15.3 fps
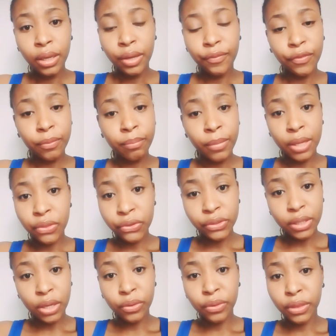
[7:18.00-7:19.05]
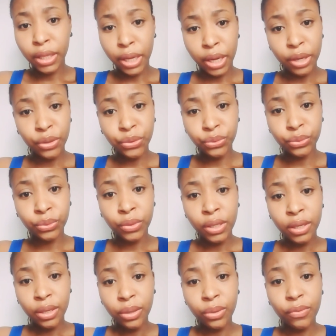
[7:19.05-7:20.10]
For mothers out there who
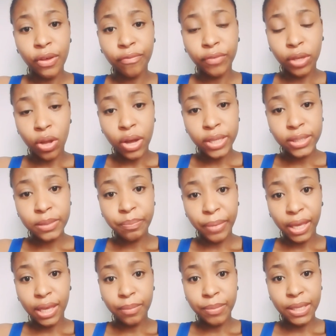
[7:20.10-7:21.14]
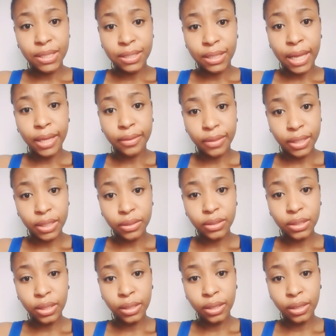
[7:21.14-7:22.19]
have lost babies like this,